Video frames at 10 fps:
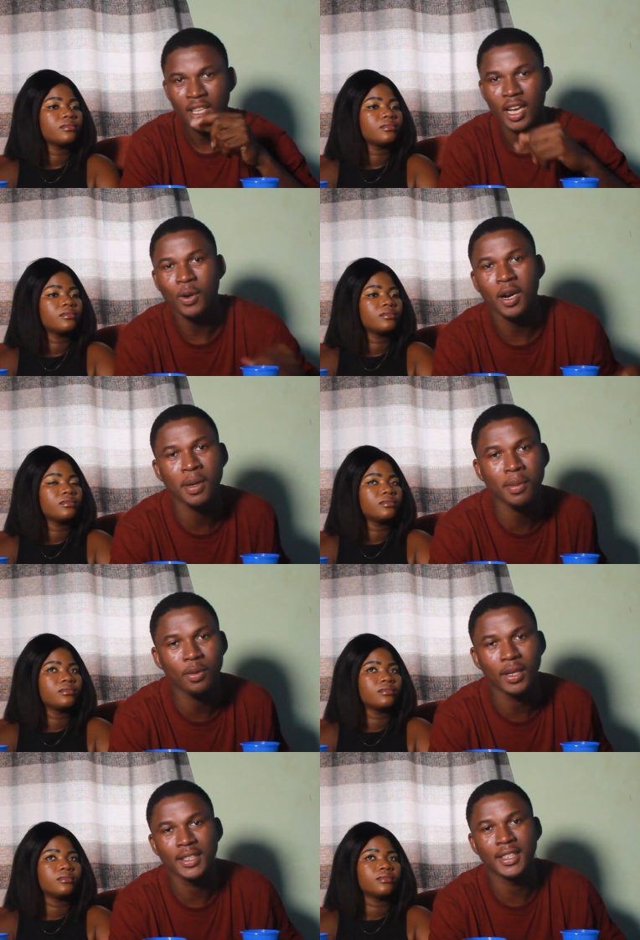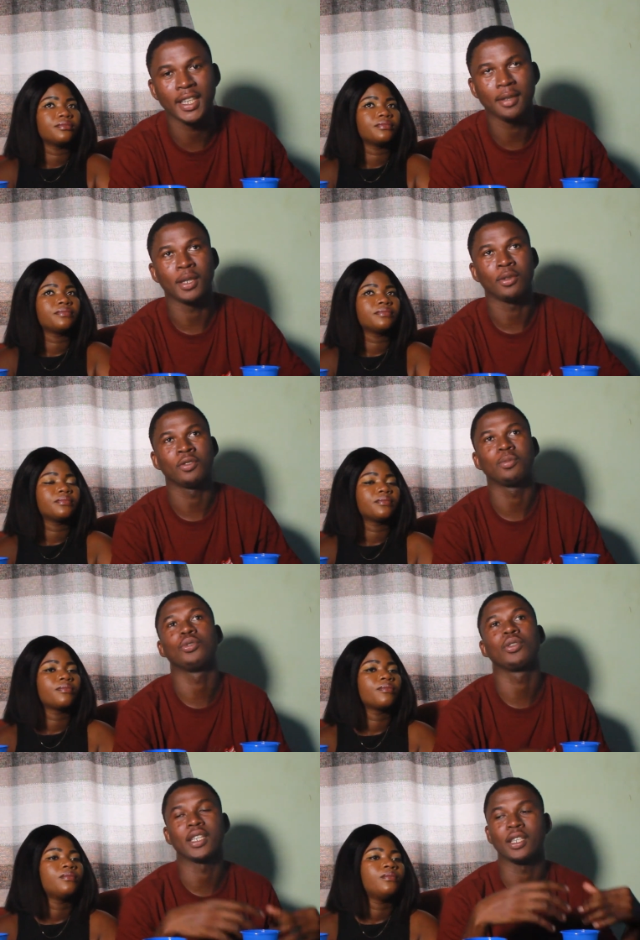Speaker 1: I quite remember one time I was
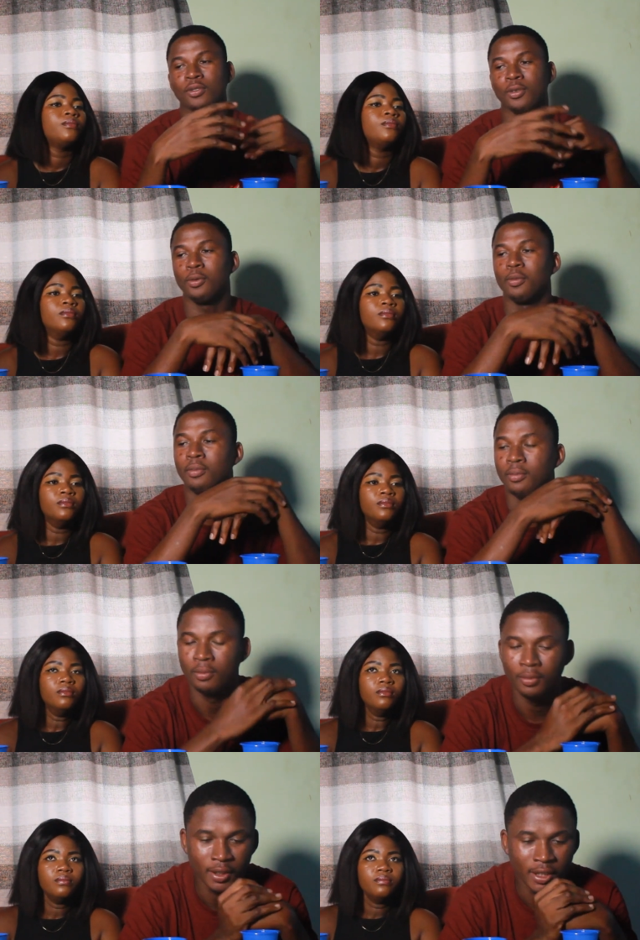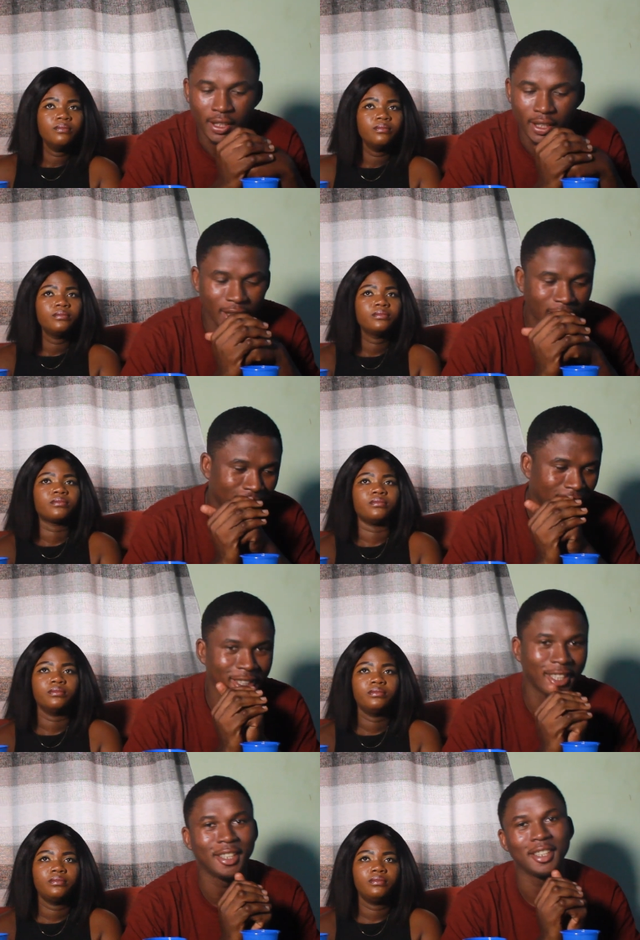broke and I was home and
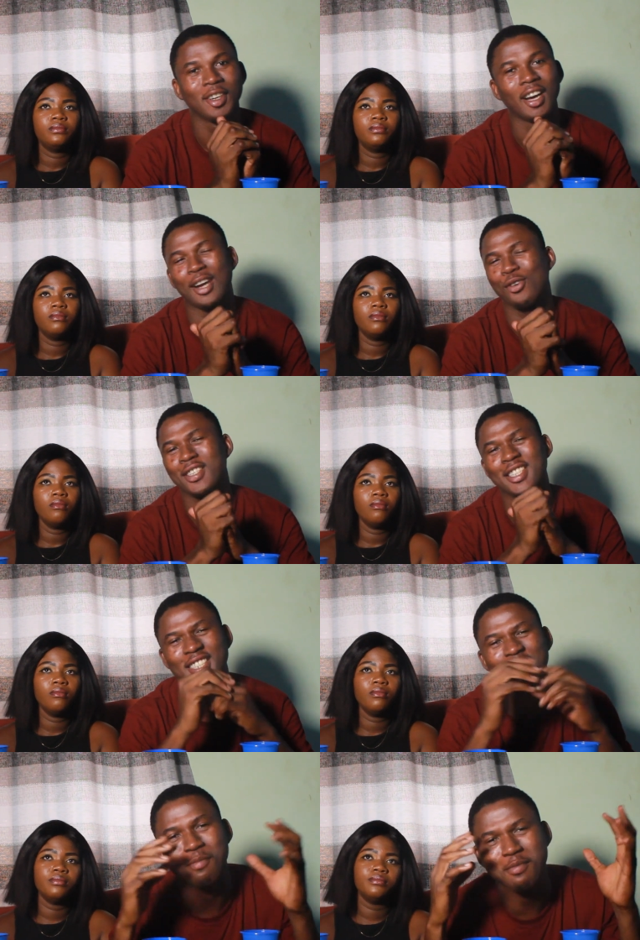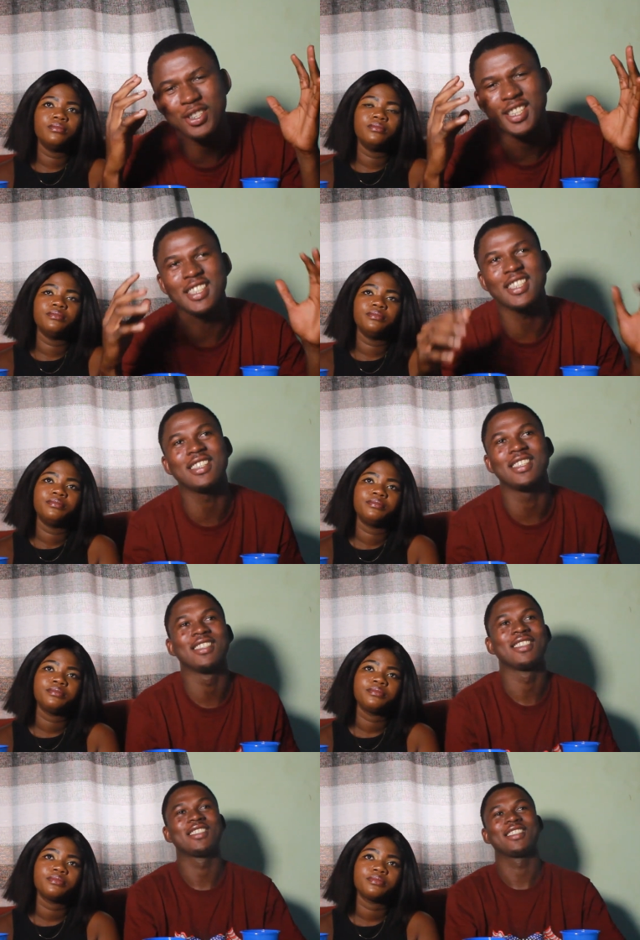Charlie I not get money.
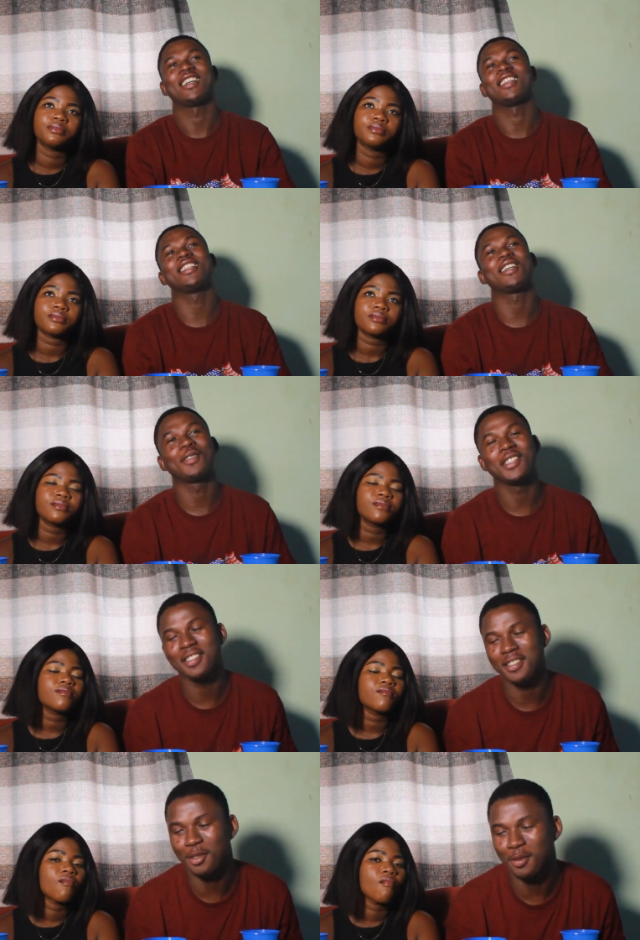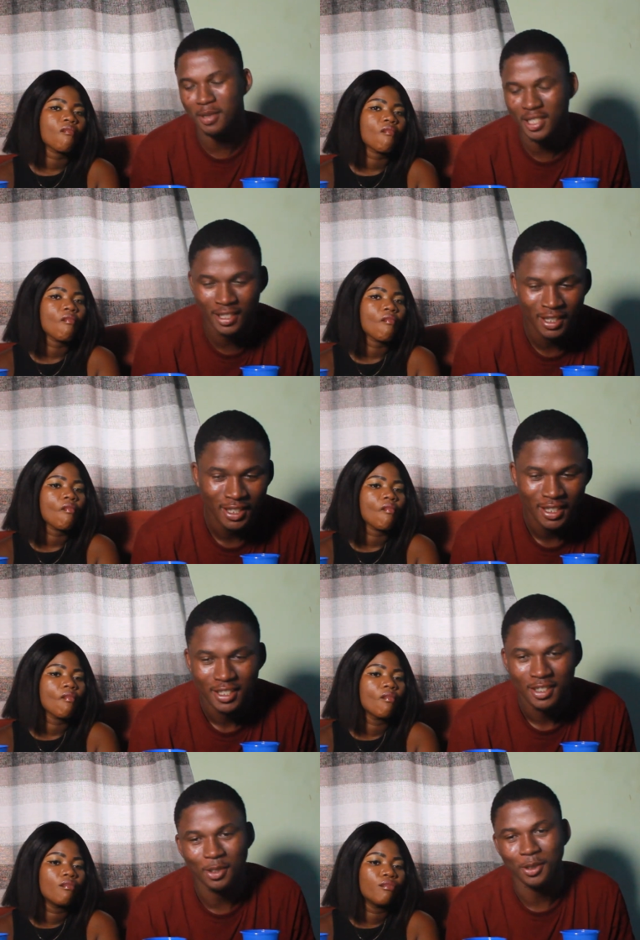I didn't have anything on me.
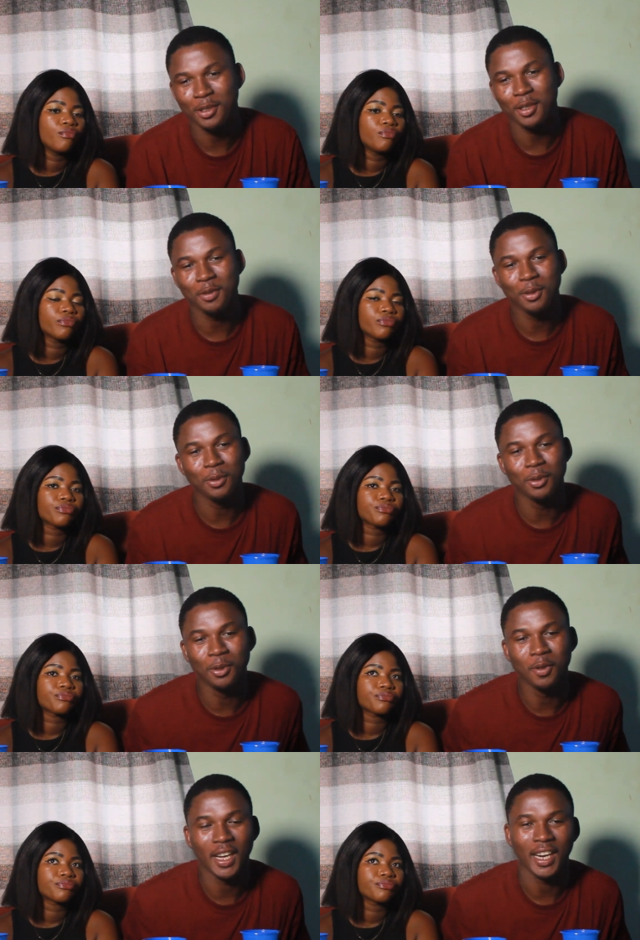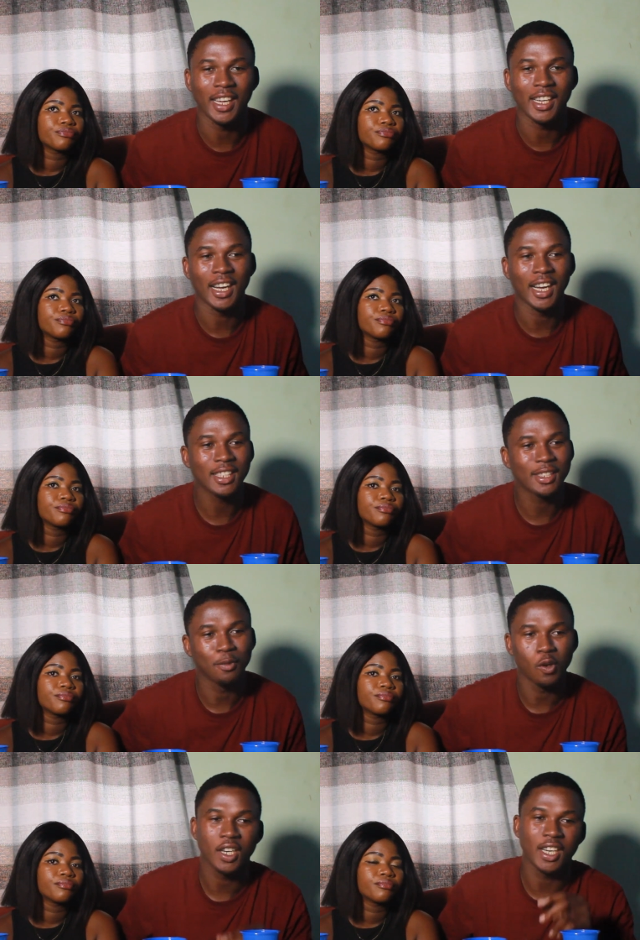So those of you who know like I had to
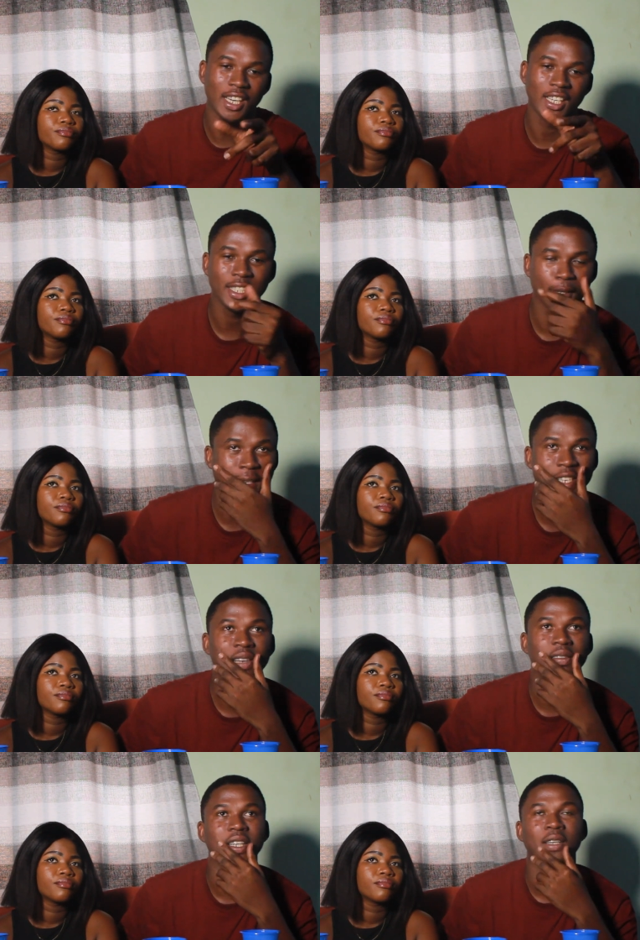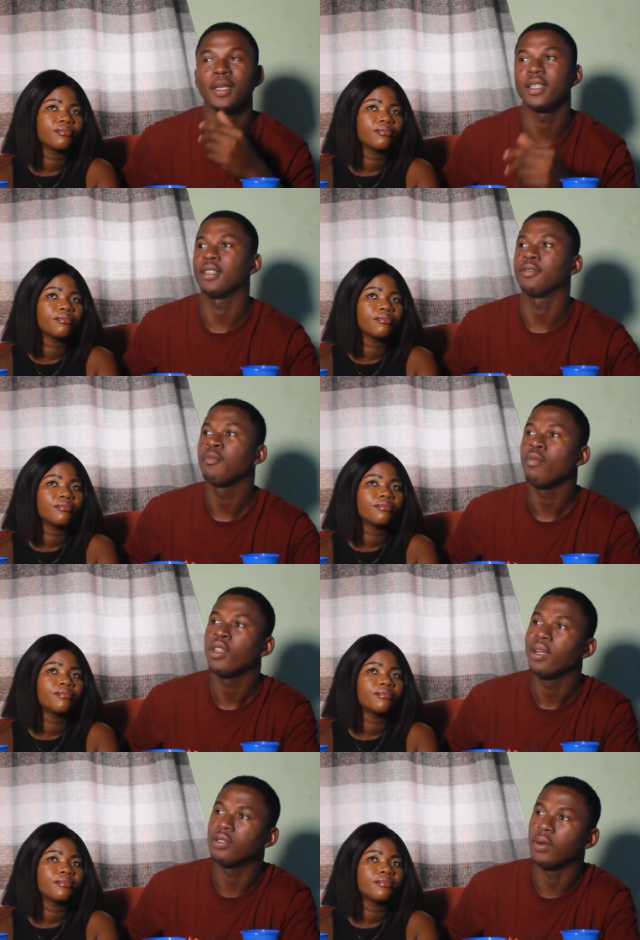walk at that time I didn't have a car back then.
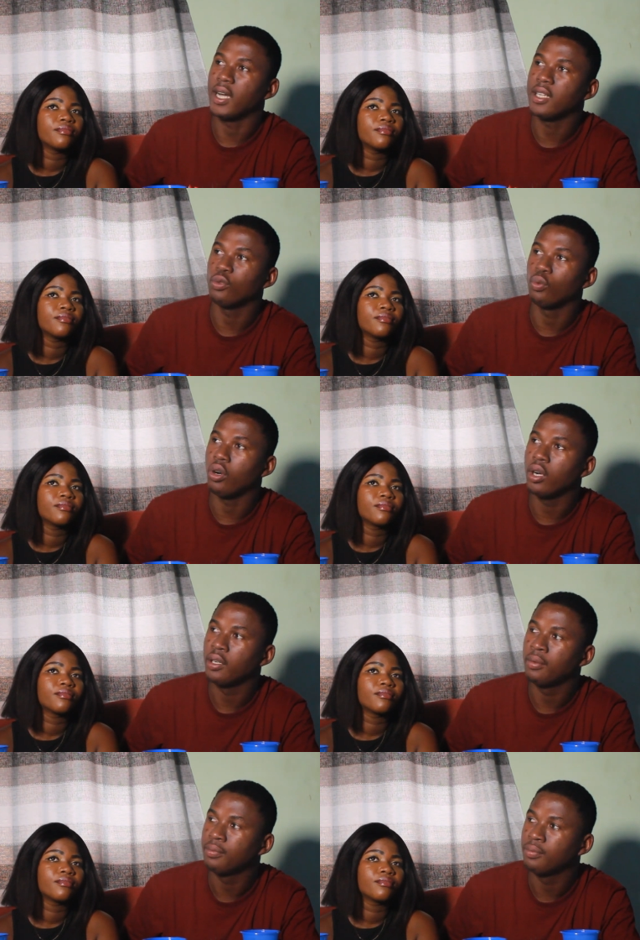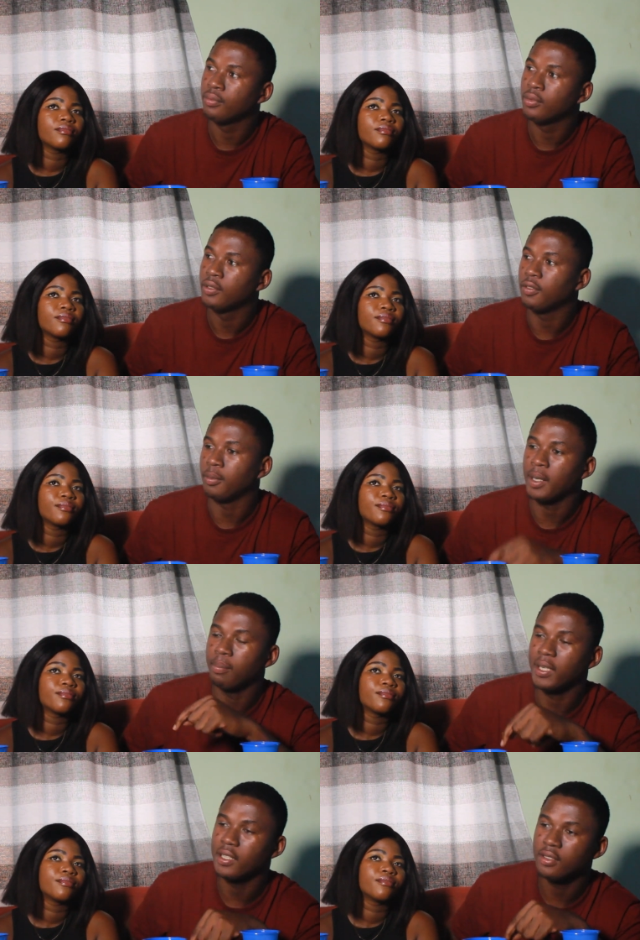So I had to walk from my
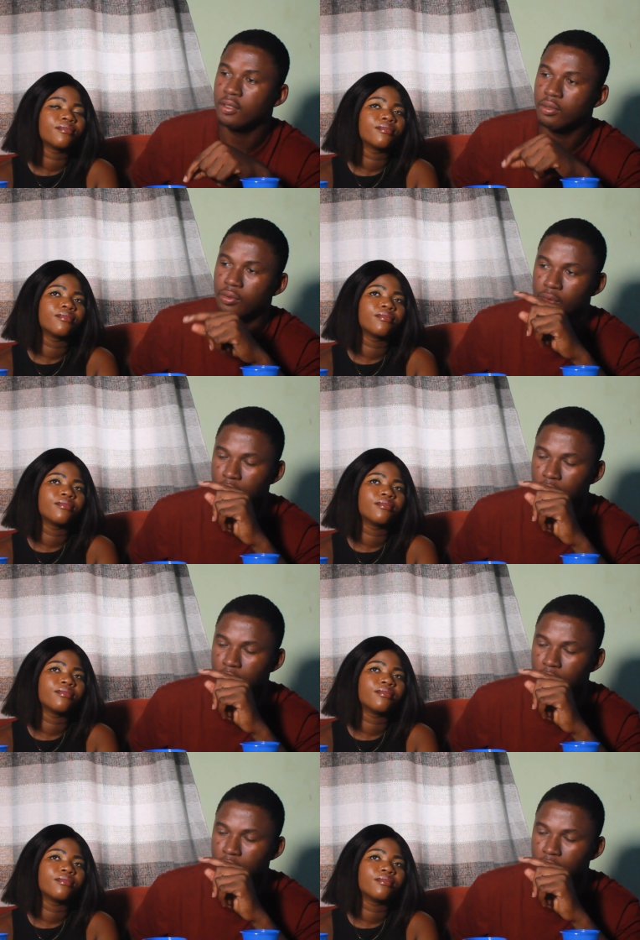place to